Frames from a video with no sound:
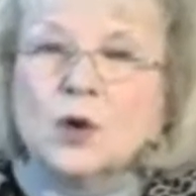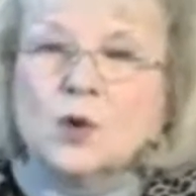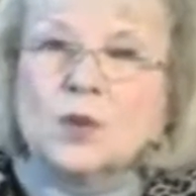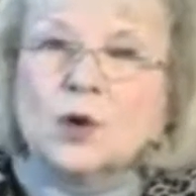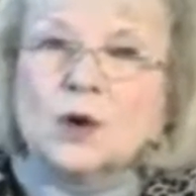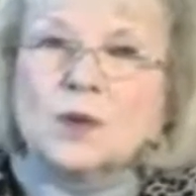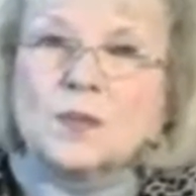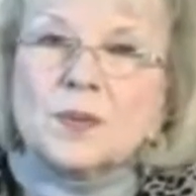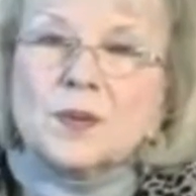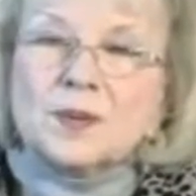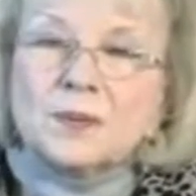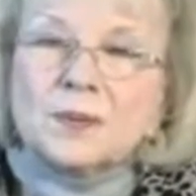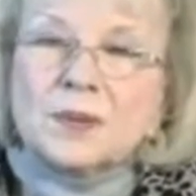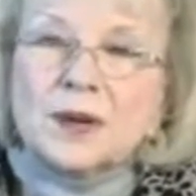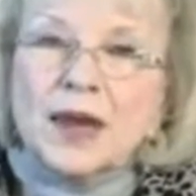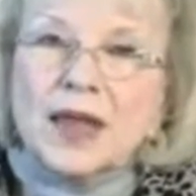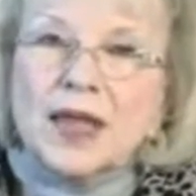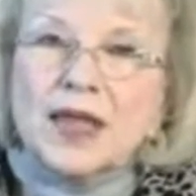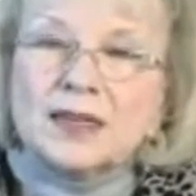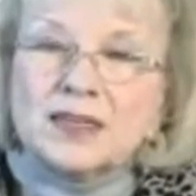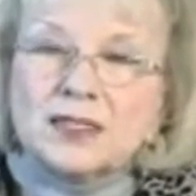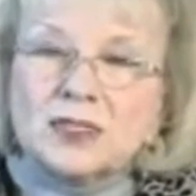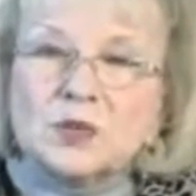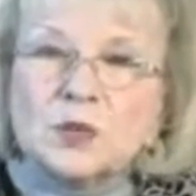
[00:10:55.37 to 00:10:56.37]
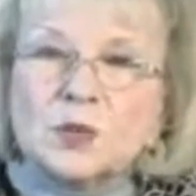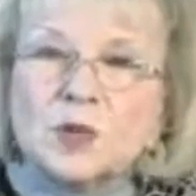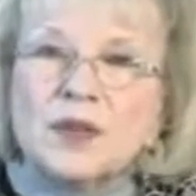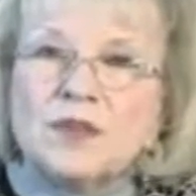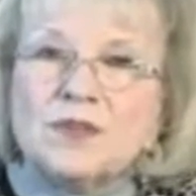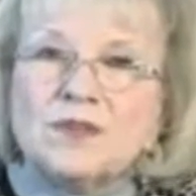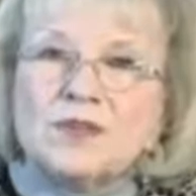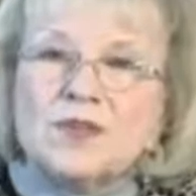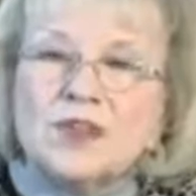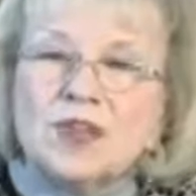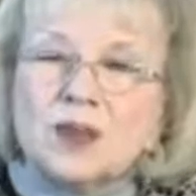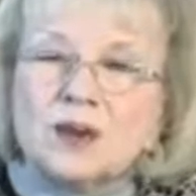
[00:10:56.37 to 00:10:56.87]
We're perplexed. We
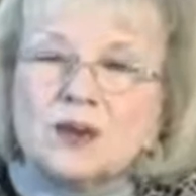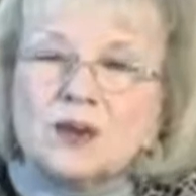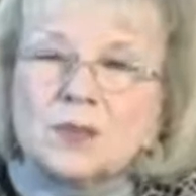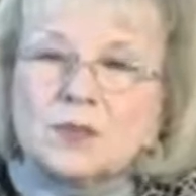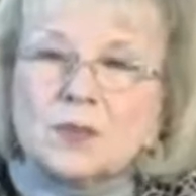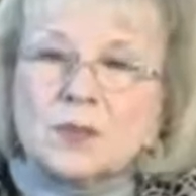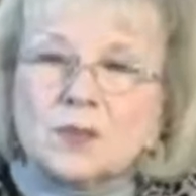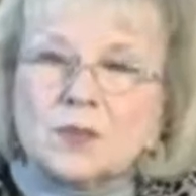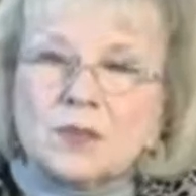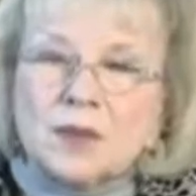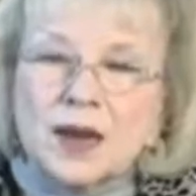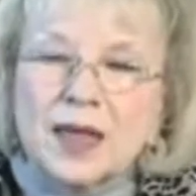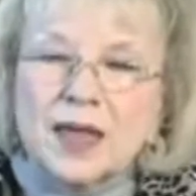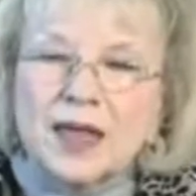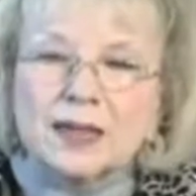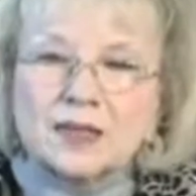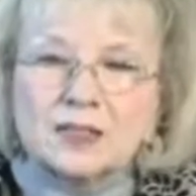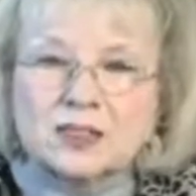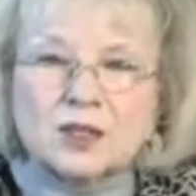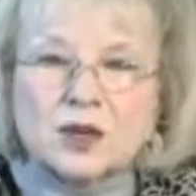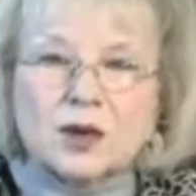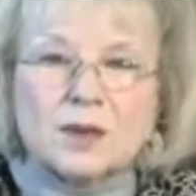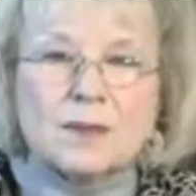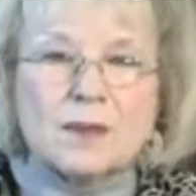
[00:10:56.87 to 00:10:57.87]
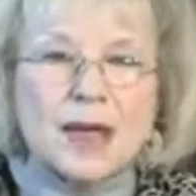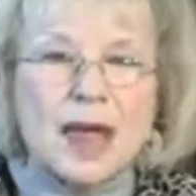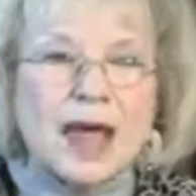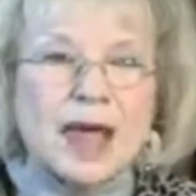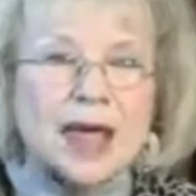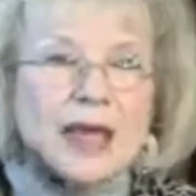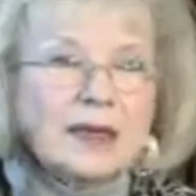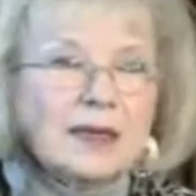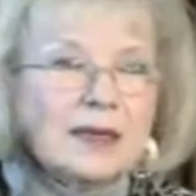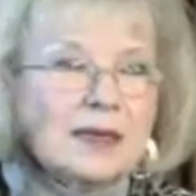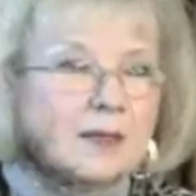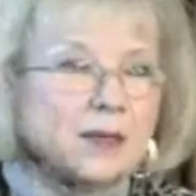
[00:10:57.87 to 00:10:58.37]
feel perplexed. Our
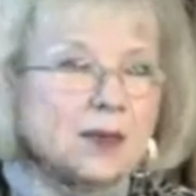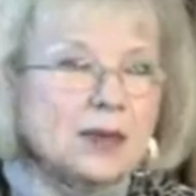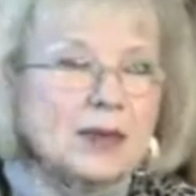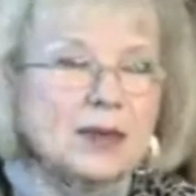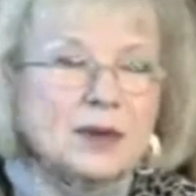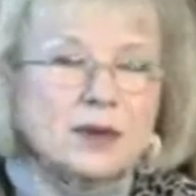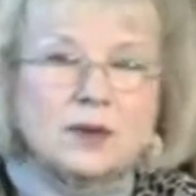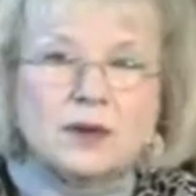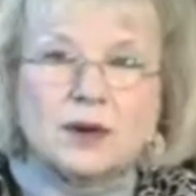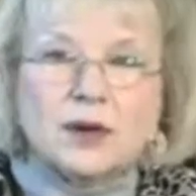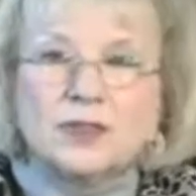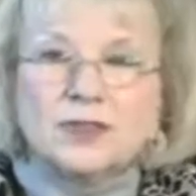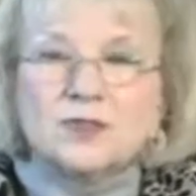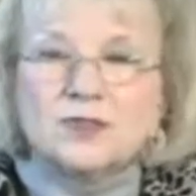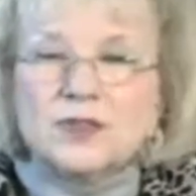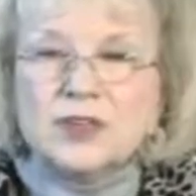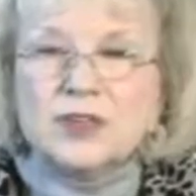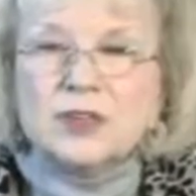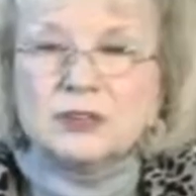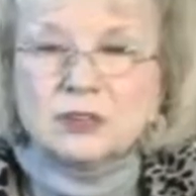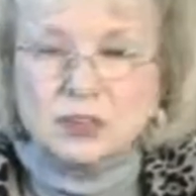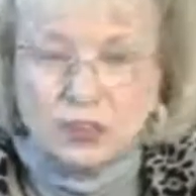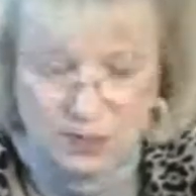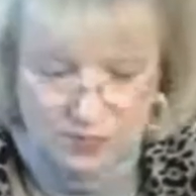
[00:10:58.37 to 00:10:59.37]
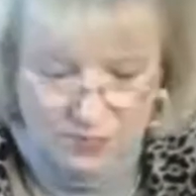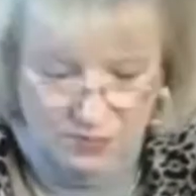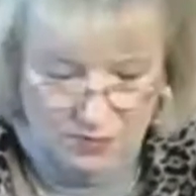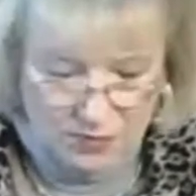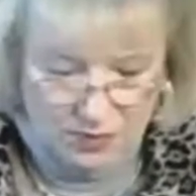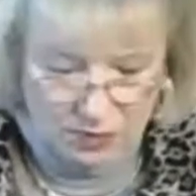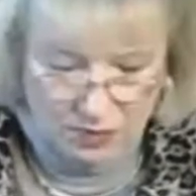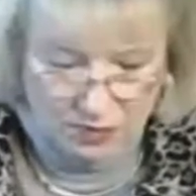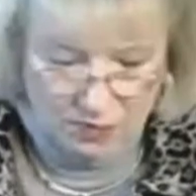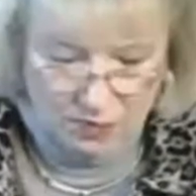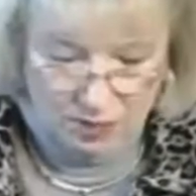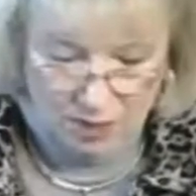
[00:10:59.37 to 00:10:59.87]
mind, we, it feels
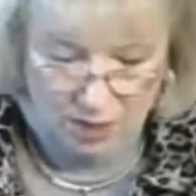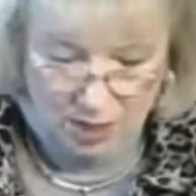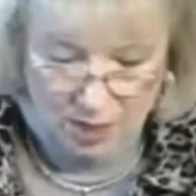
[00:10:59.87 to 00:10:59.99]
confused